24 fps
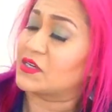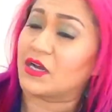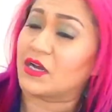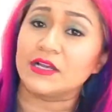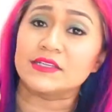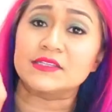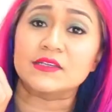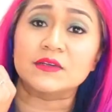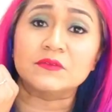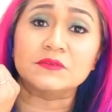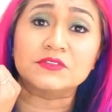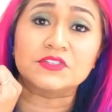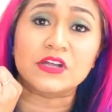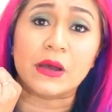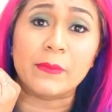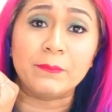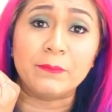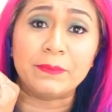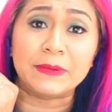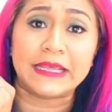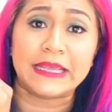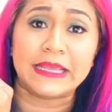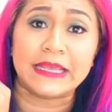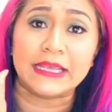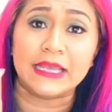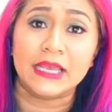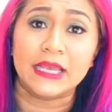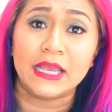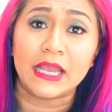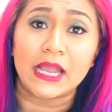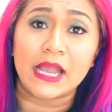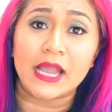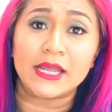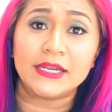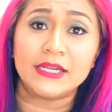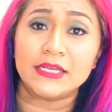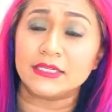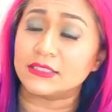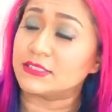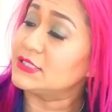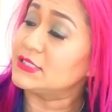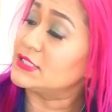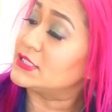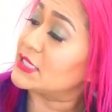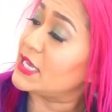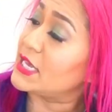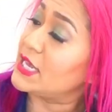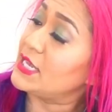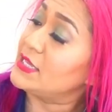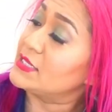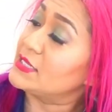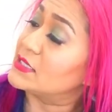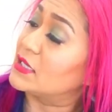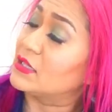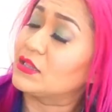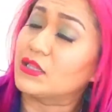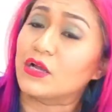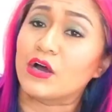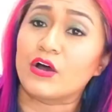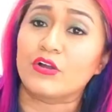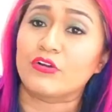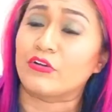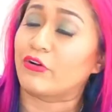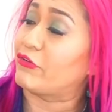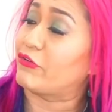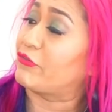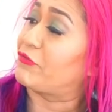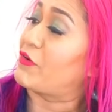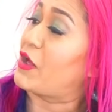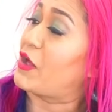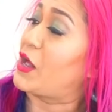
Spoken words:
It's a dumpling and it contains a lot of